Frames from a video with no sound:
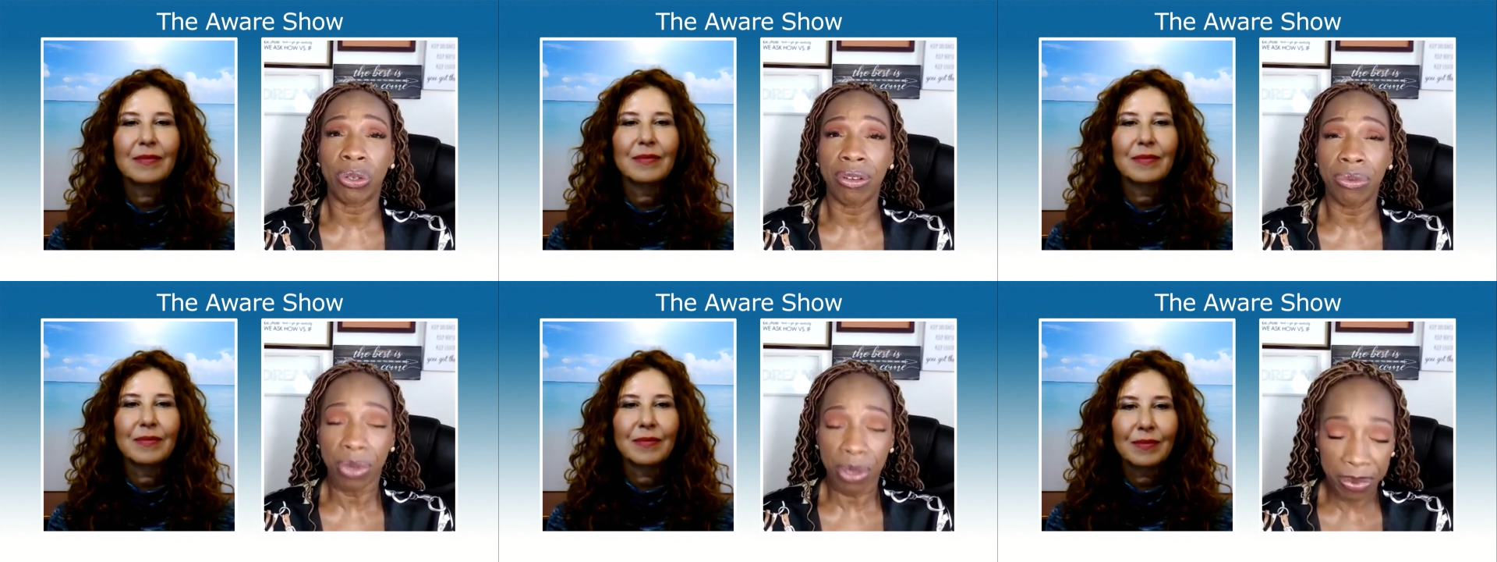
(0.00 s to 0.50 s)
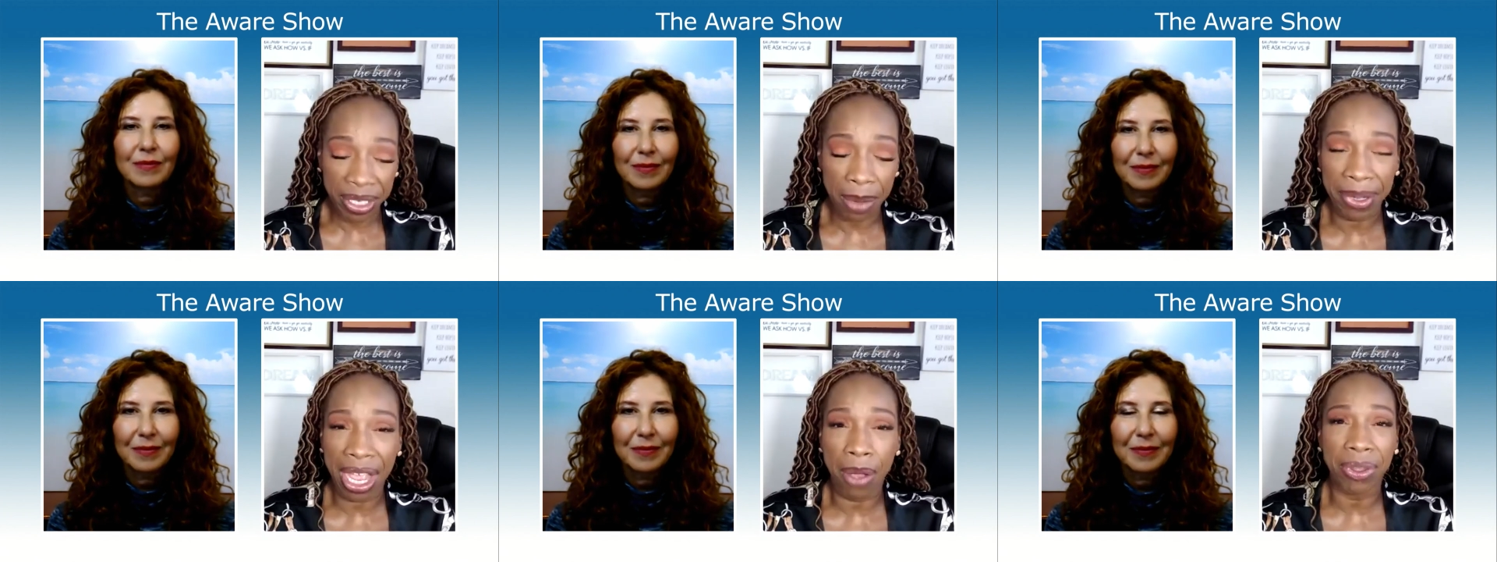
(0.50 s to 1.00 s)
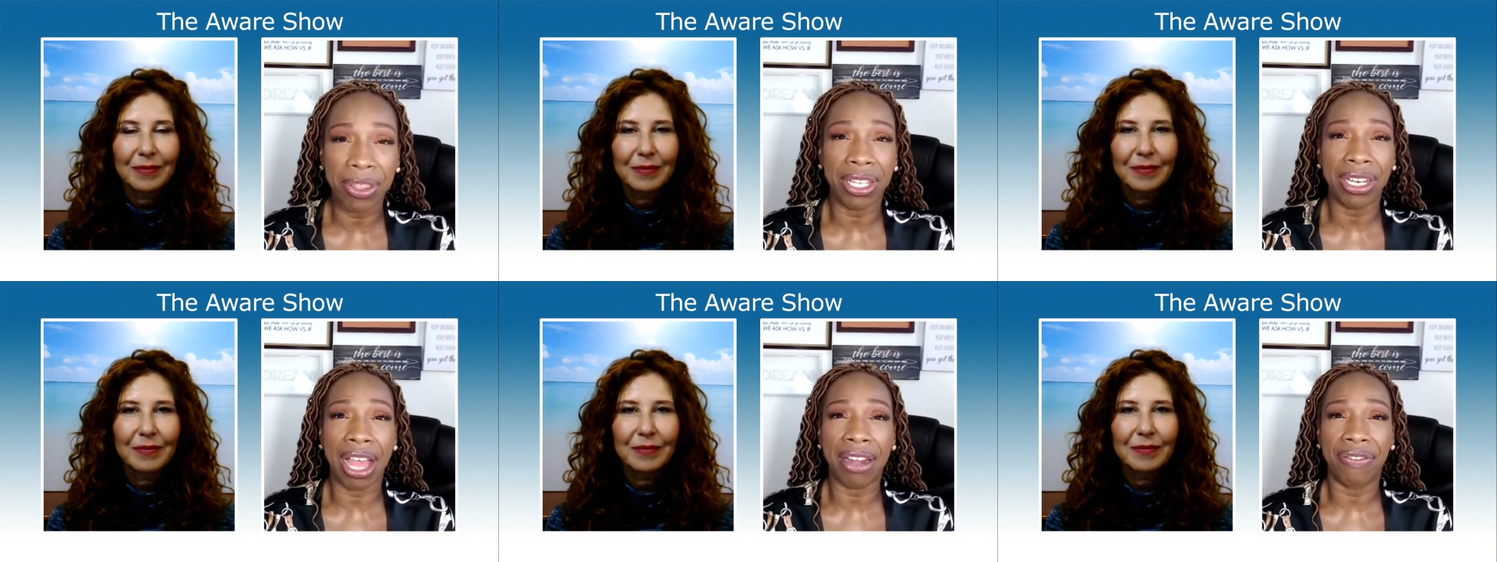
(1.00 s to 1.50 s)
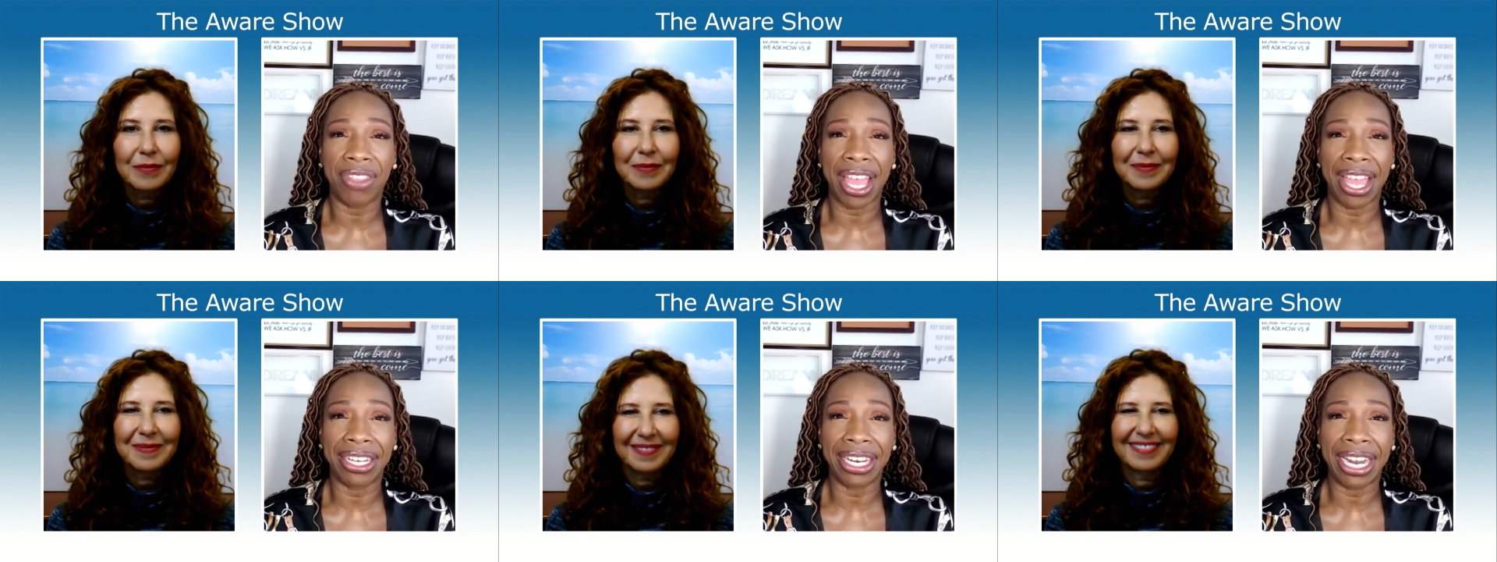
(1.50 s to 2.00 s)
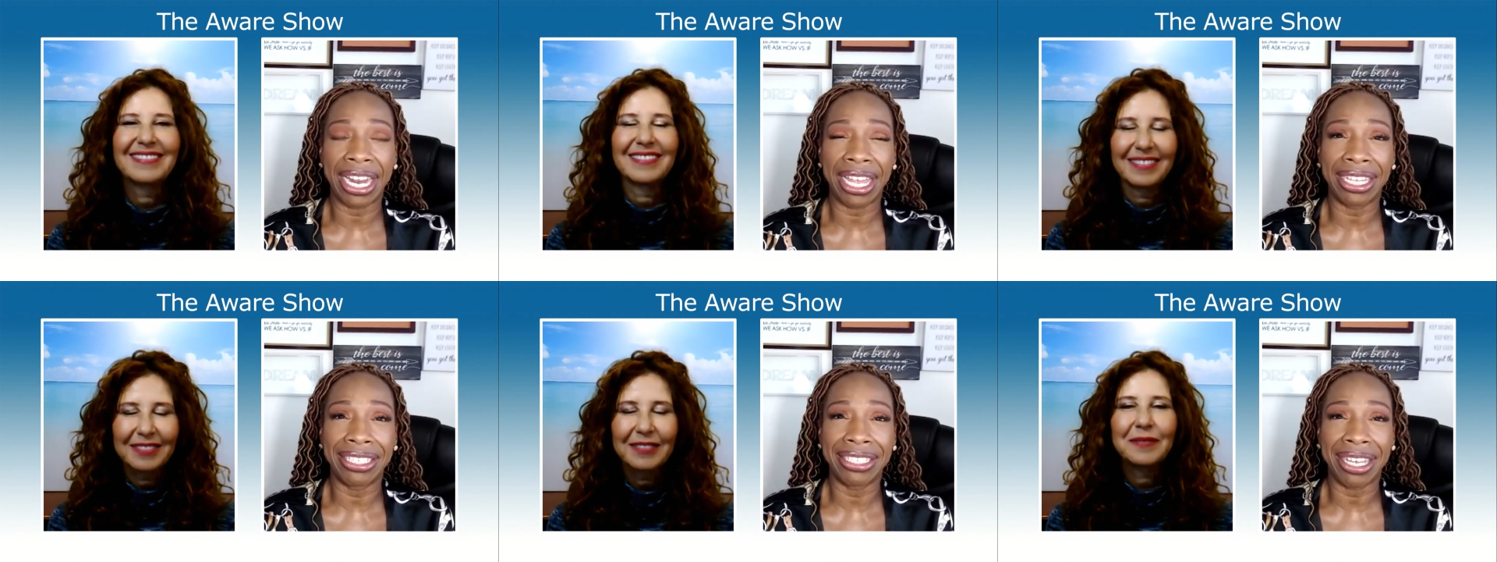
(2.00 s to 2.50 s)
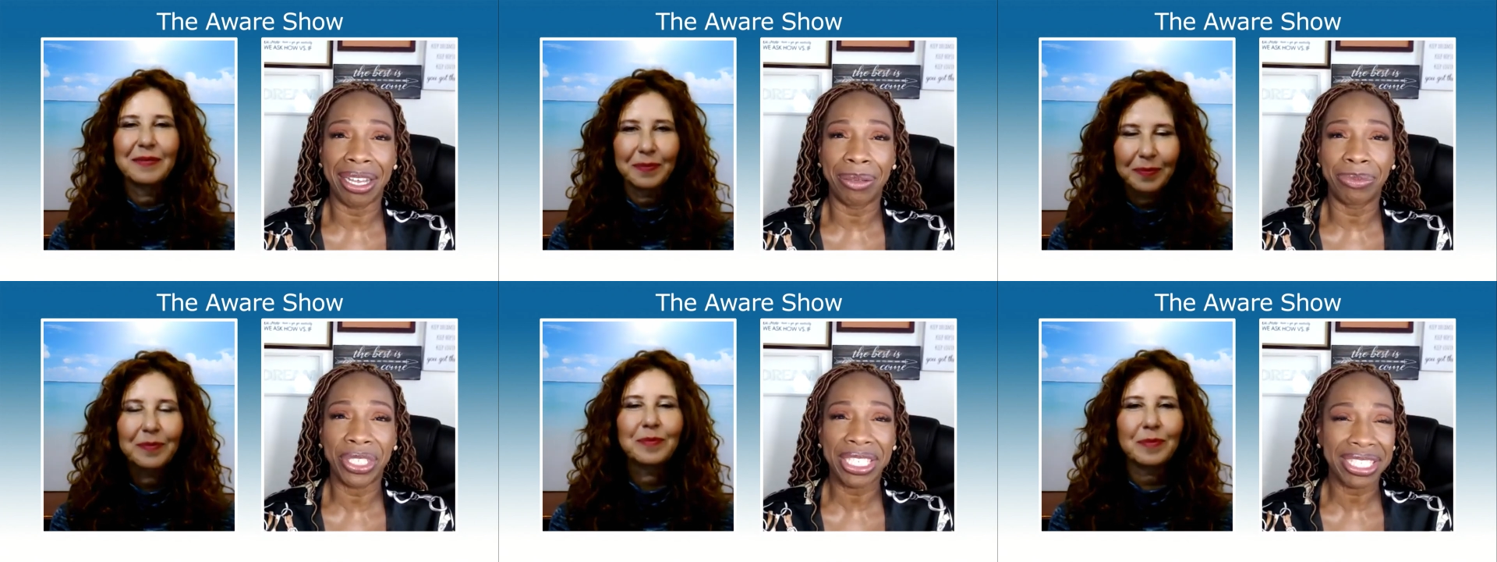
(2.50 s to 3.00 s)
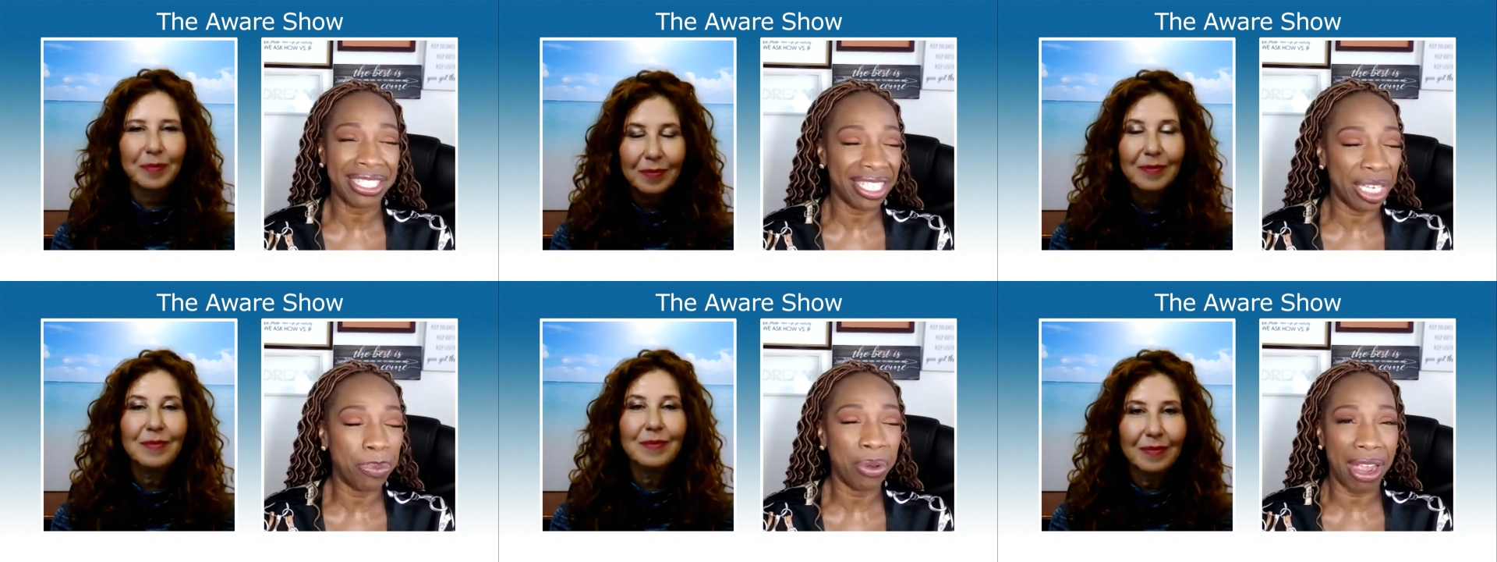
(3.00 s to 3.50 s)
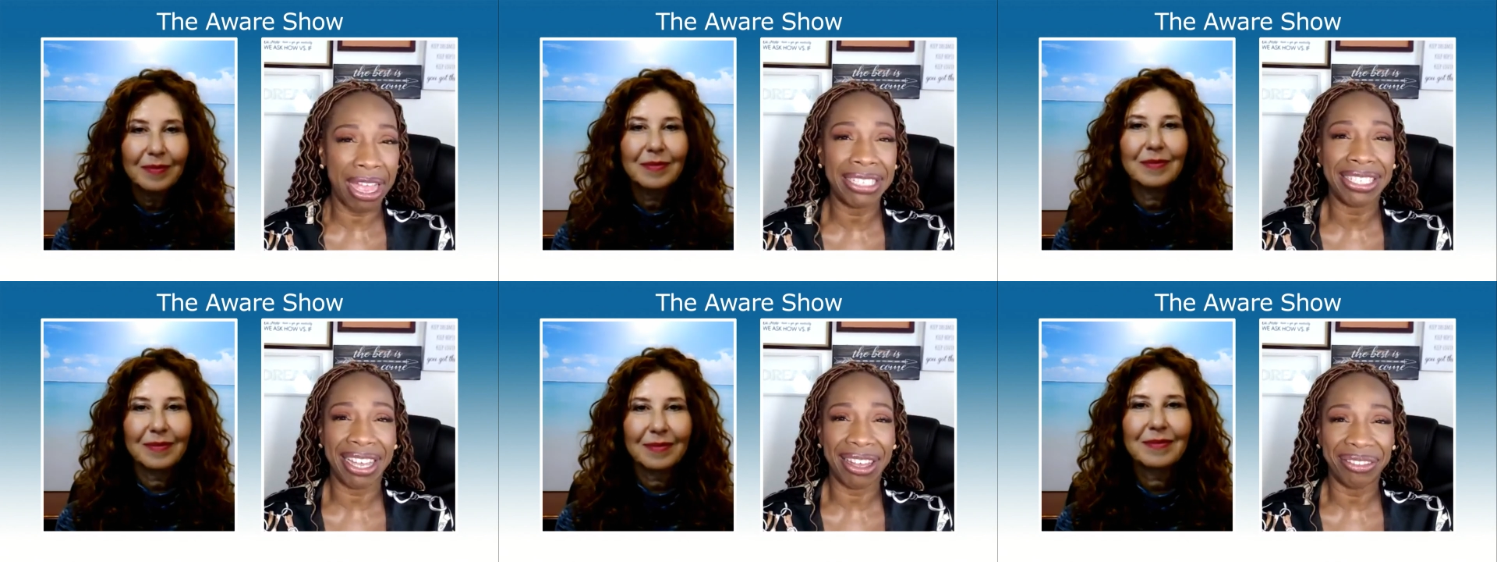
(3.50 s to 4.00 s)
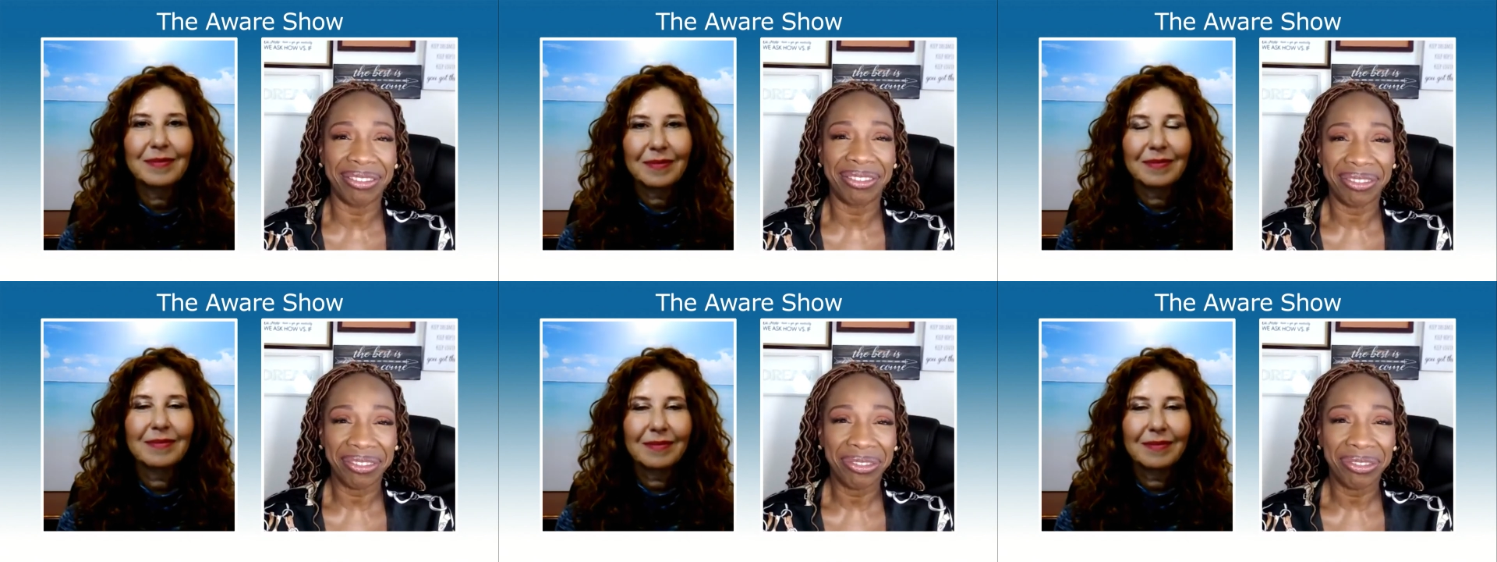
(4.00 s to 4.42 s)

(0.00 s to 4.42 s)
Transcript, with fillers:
Speaker 1: So we'll be coming out with a lot of that and um, just keep your eyes out.